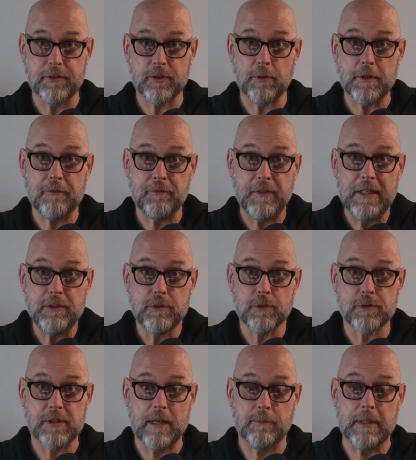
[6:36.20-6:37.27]
And so the
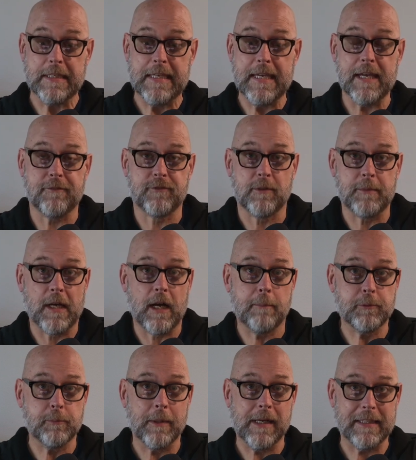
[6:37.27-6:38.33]
features that we get from
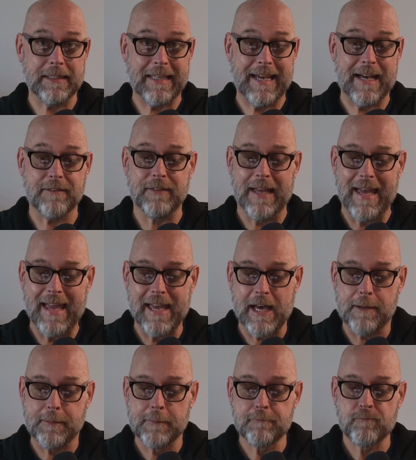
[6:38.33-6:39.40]
the OBSBOT Live
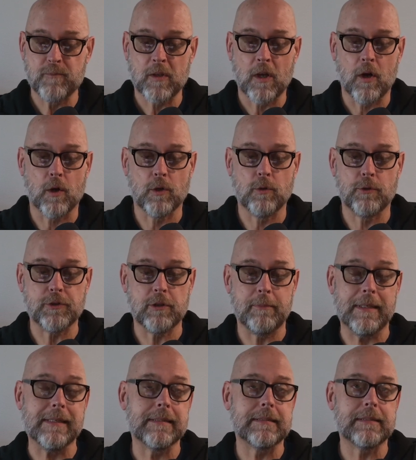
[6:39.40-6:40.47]
app are
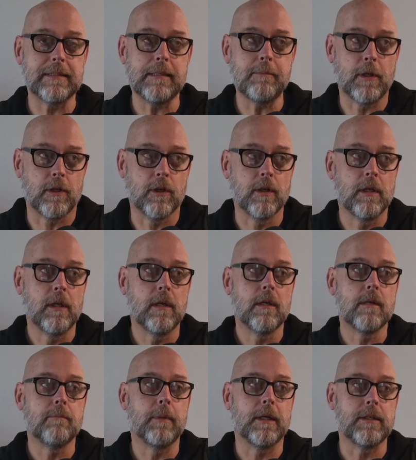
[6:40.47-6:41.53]
going to be similar
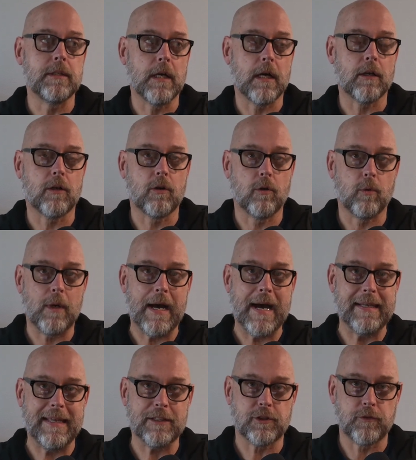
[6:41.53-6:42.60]
but not
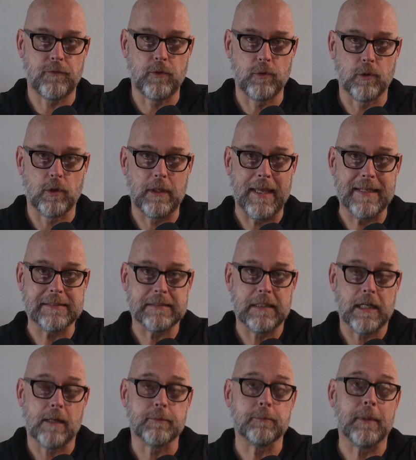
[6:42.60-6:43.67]
quite as full
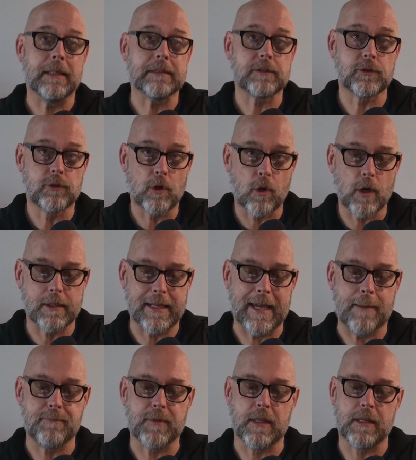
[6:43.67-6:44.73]
as the OBSBOT
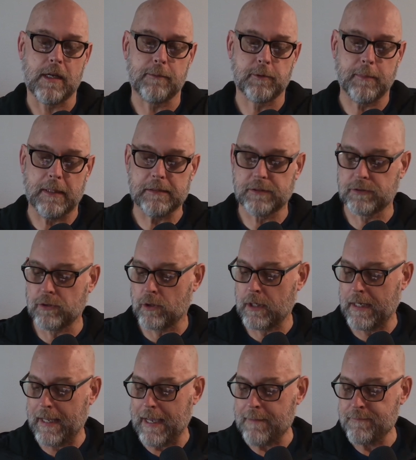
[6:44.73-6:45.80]
Start app. Now the OBSBOT
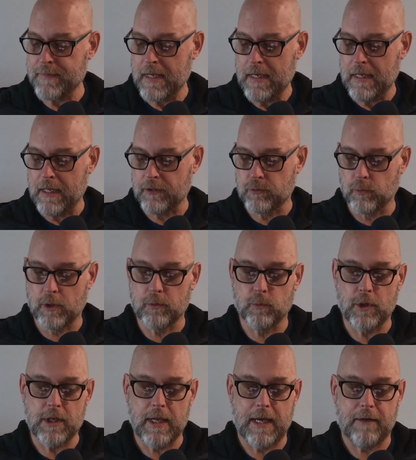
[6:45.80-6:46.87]
Start app is
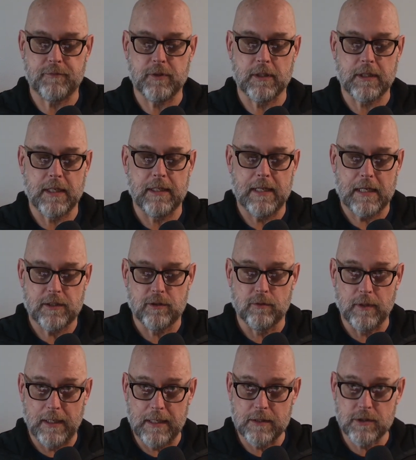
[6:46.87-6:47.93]
one where you have to
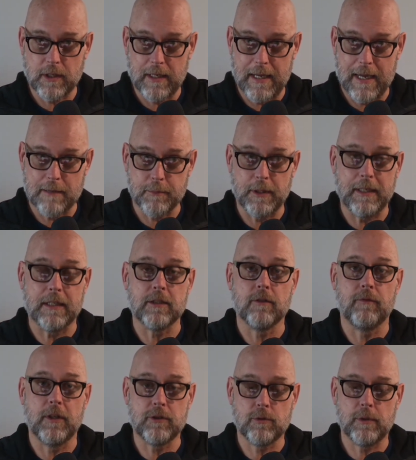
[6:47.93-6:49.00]
connect to each camera
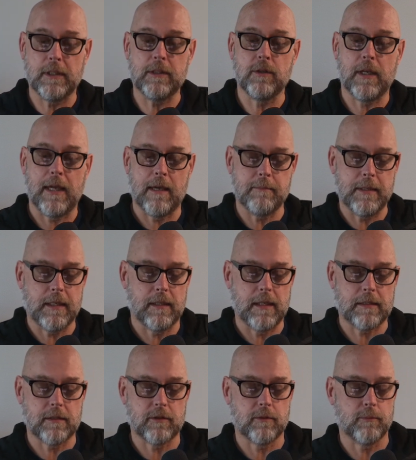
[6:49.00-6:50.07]
individually. You can't be
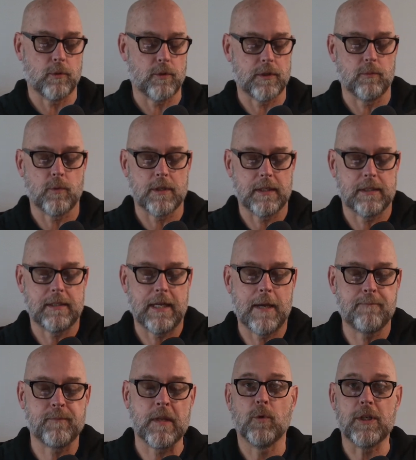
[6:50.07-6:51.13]
connected to more than one at a
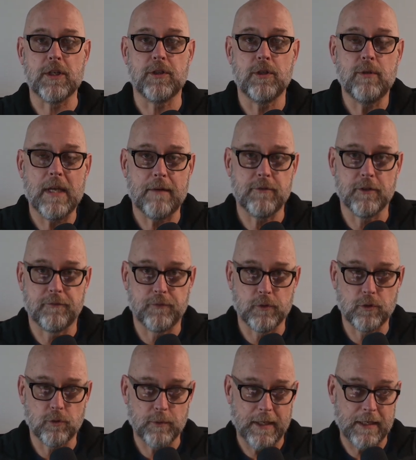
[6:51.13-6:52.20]
time, where you do have the
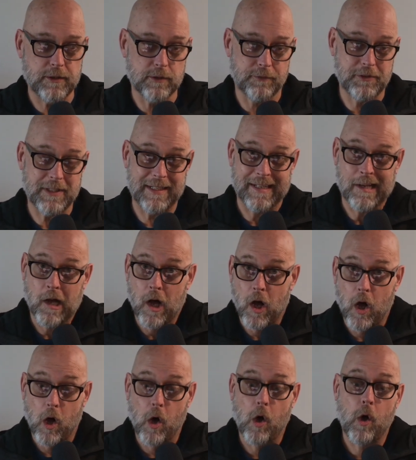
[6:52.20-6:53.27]
full range of setting
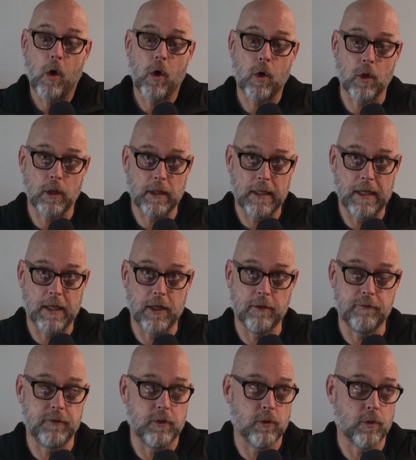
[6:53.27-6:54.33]
all
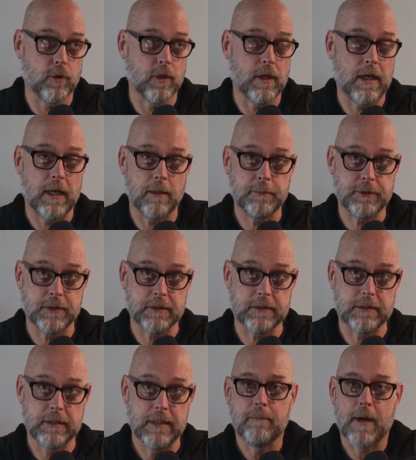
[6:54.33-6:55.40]
of your
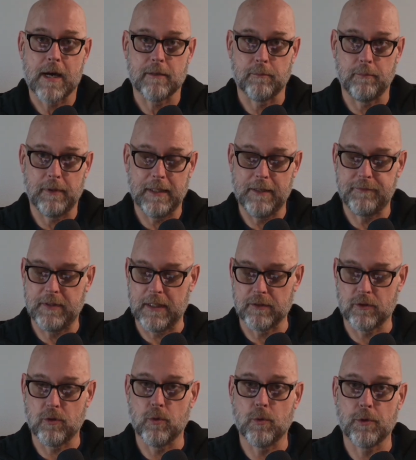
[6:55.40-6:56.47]
options. Bottom
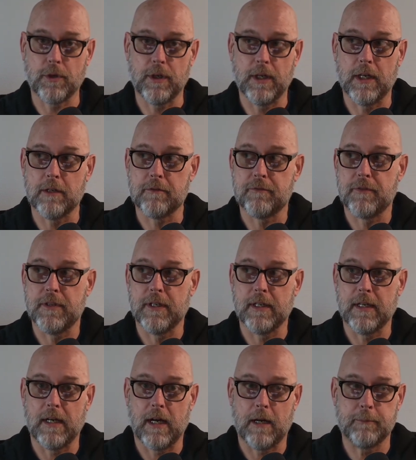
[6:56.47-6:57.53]
left-hand corner
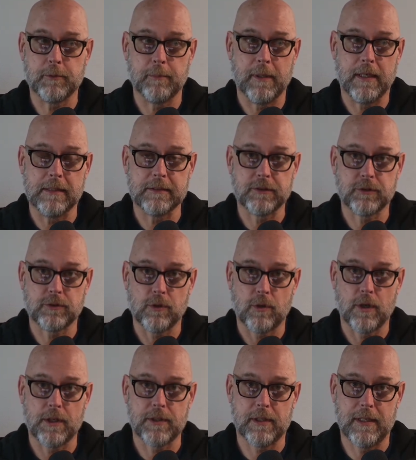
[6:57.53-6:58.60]
of the OBSBOT
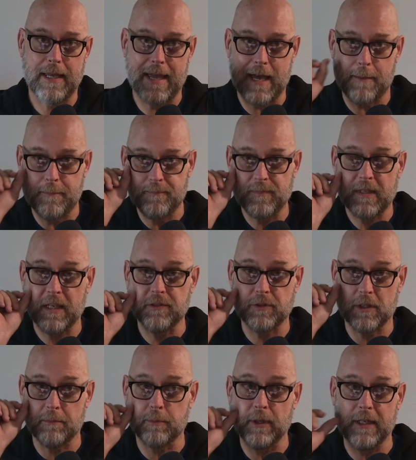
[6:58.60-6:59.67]
Start app
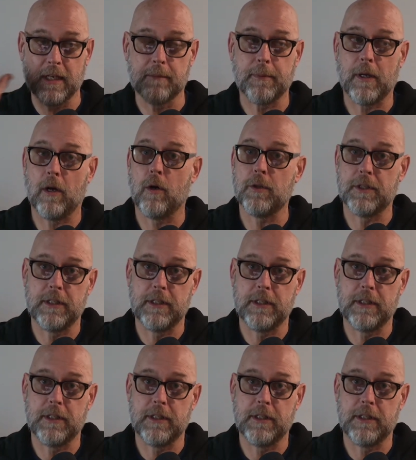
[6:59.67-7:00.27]
is gonna bring up all